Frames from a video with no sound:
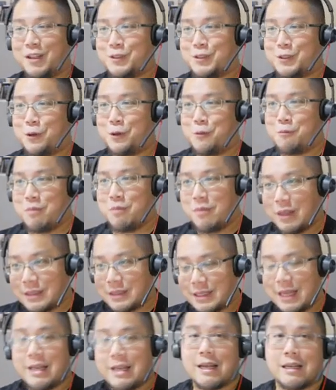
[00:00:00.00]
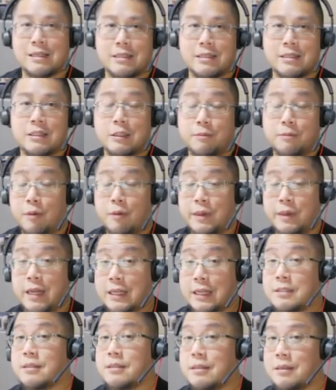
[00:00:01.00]
So side hustle is probably the
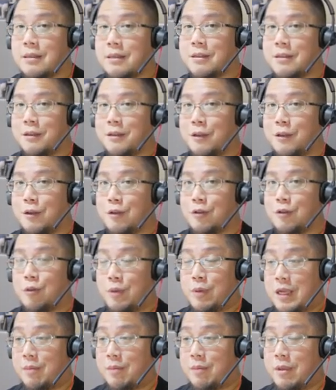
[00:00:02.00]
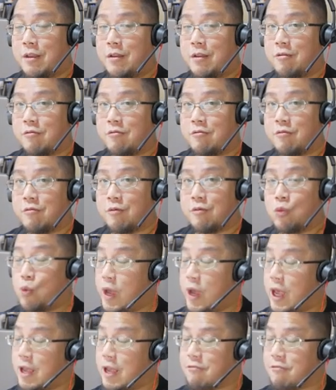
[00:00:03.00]
answer to becoming
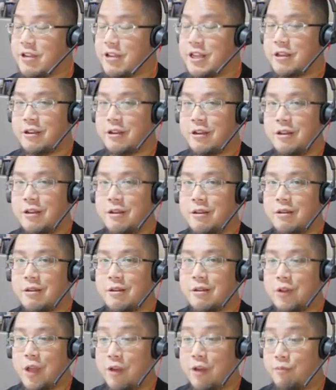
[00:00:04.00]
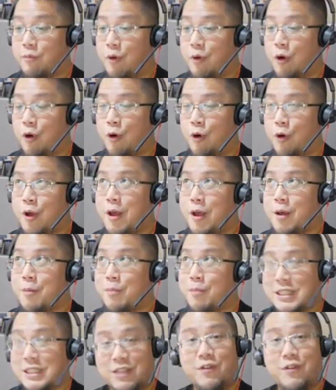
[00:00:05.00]
way richer, to have more
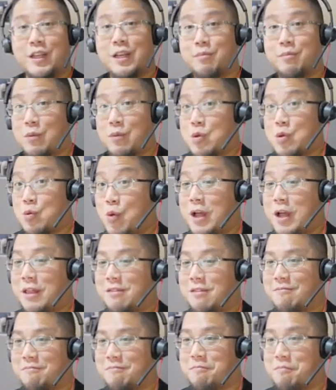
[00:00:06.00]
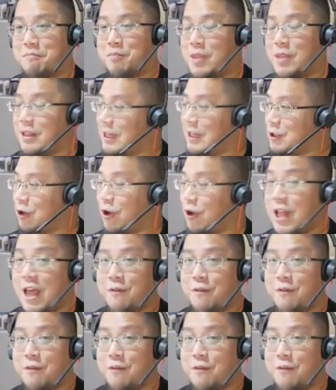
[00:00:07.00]
passive income that you want. That's all I